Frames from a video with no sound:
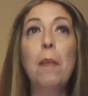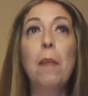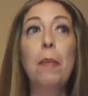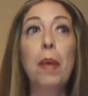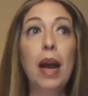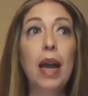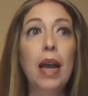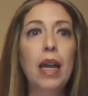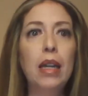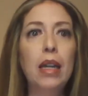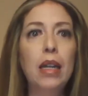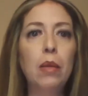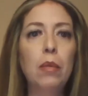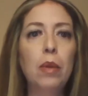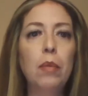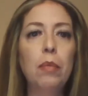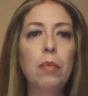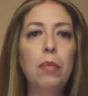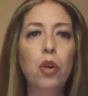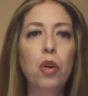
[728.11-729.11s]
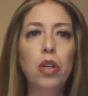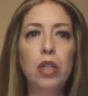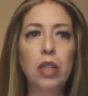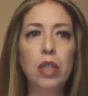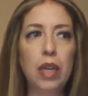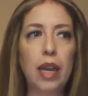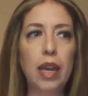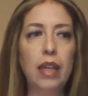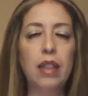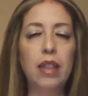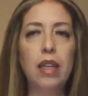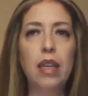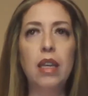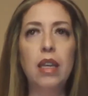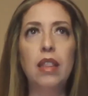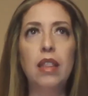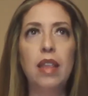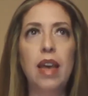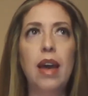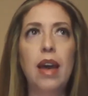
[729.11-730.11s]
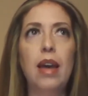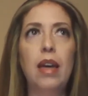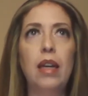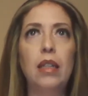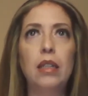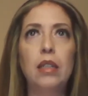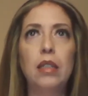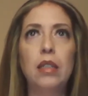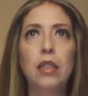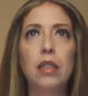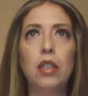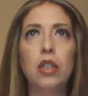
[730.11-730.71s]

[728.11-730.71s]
But importantly, I think that